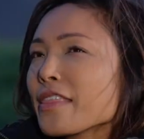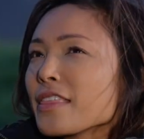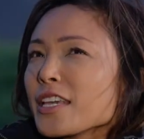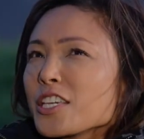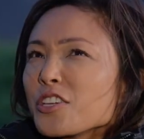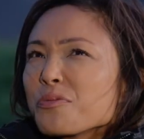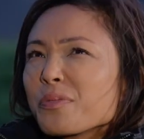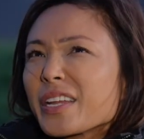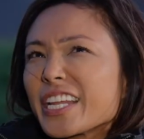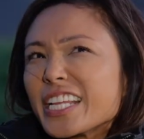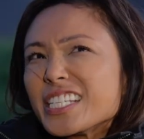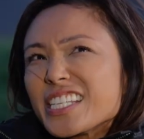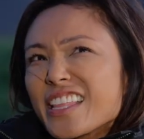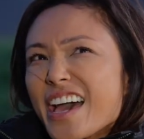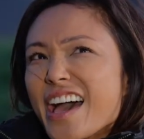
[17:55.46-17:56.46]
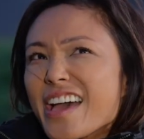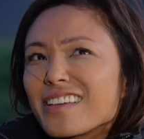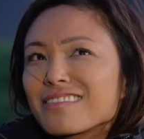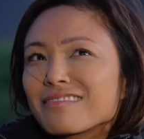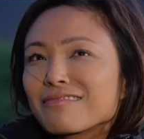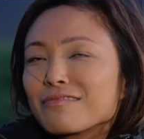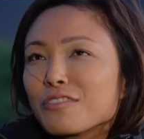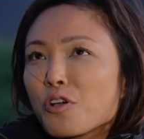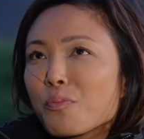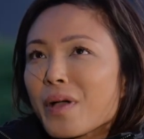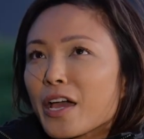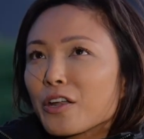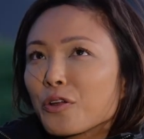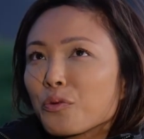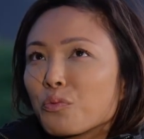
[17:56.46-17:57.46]
think you run into that no
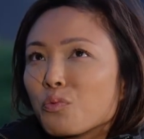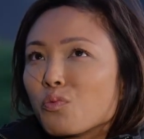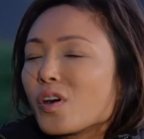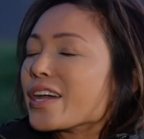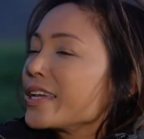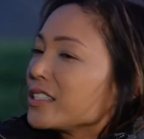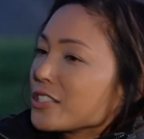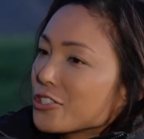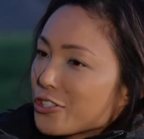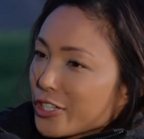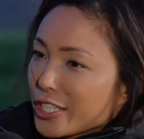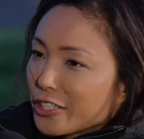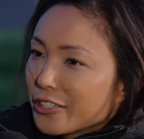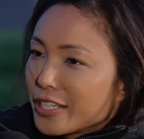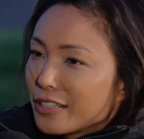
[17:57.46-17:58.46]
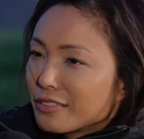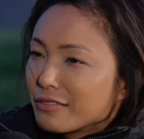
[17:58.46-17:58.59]
matter what industry you're in.